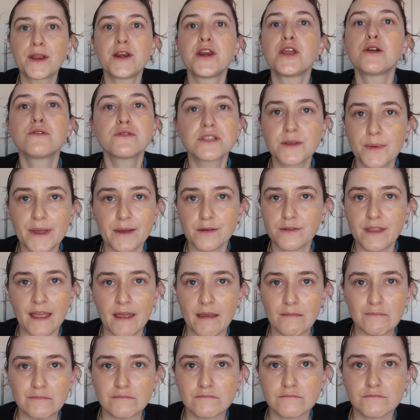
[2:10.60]
be news about
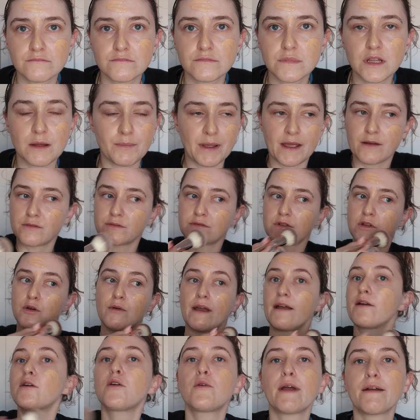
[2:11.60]
them, about
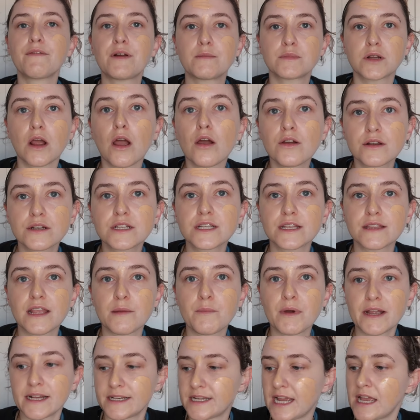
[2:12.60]
whoever, whoever I'm talking to, they
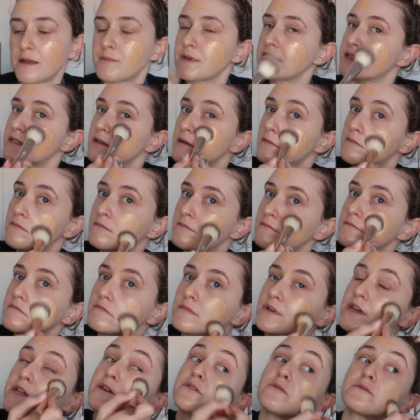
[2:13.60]
might tell me some
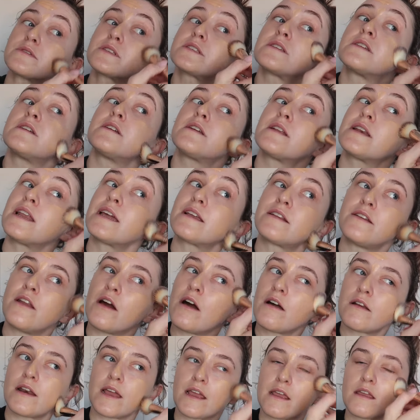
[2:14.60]
news. Like
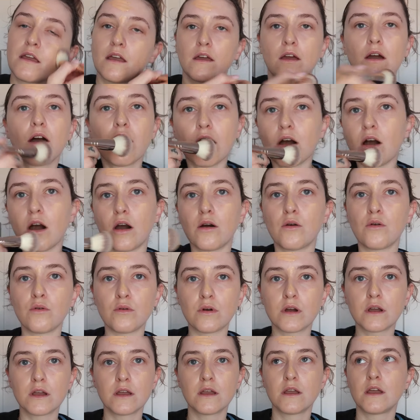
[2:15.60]
not like,
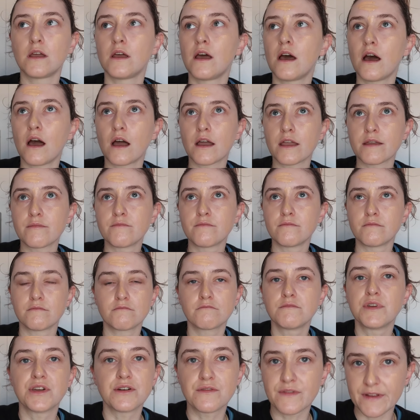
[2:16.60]
oh, I'm
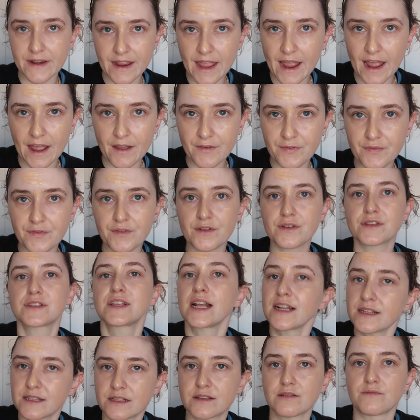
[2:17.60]
moving gaff, because
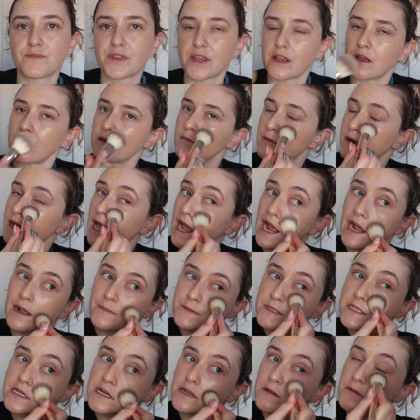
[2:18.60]
that's something I will
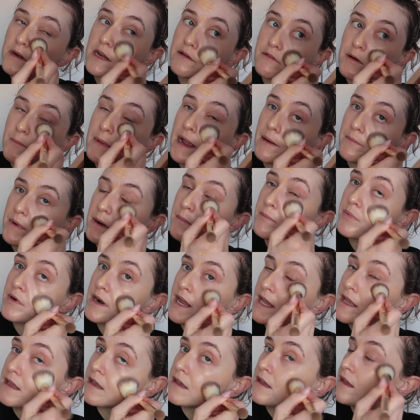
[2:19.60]
absolutely remember. But
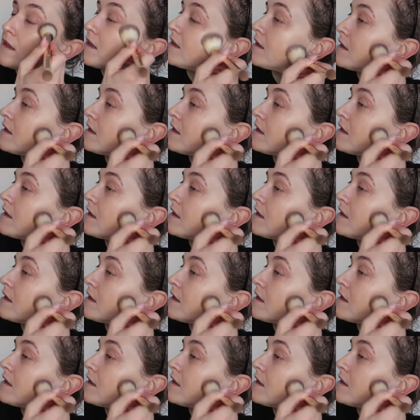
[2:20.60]
like,